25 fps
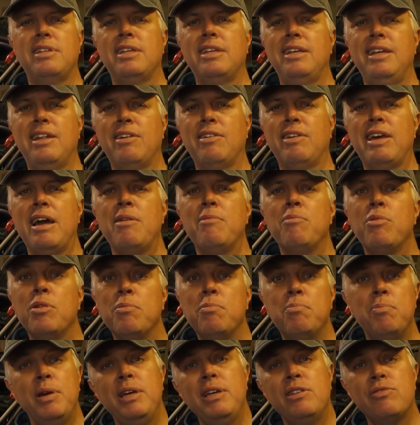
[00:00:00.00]
you know, camp on a
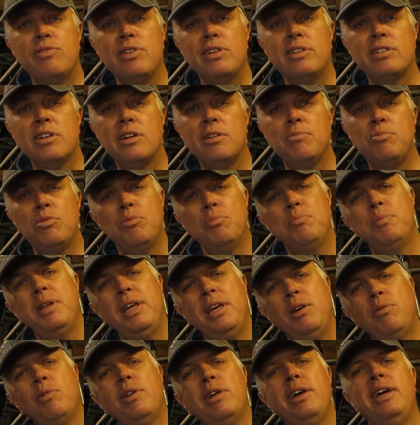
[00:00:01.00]
beach for example, but
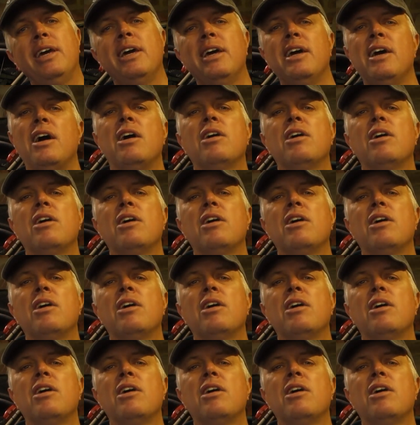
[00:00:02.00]
equally